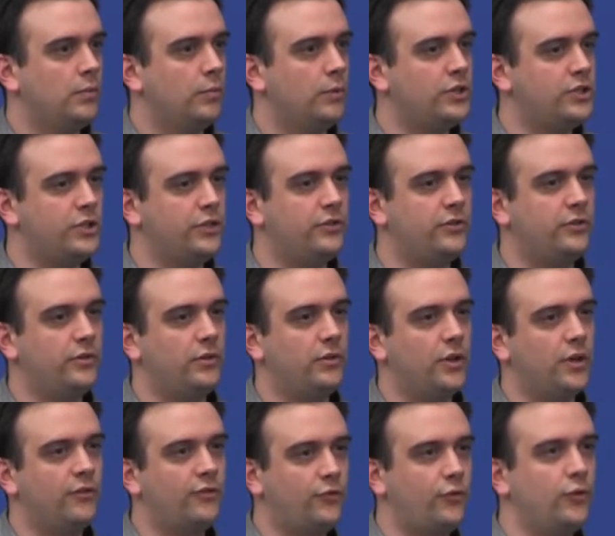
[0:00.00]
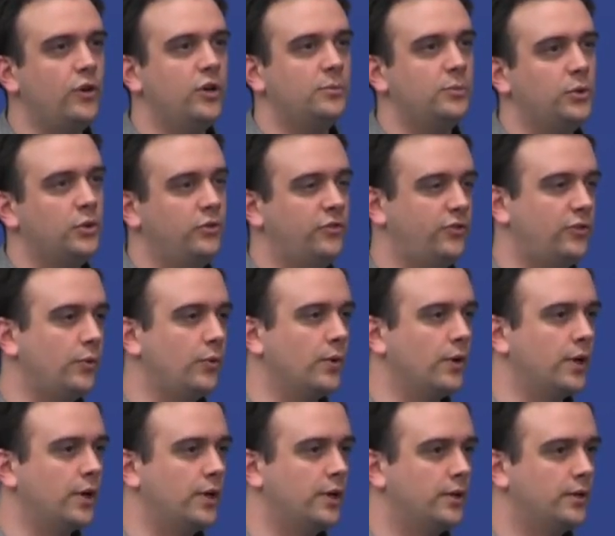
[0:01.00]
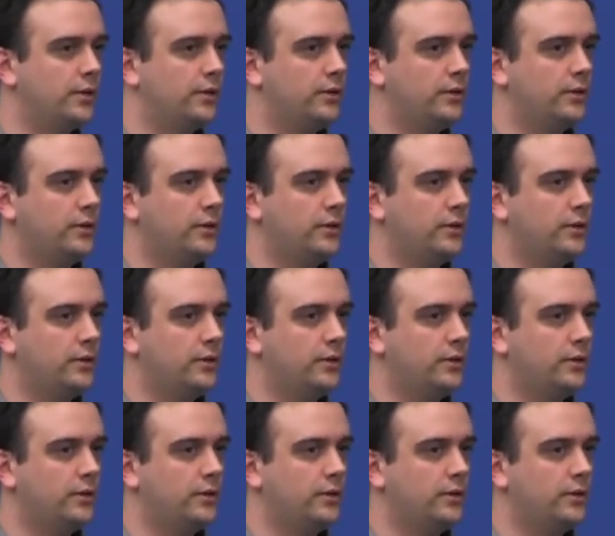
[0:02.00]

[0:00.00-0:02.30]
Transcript: which is affordable for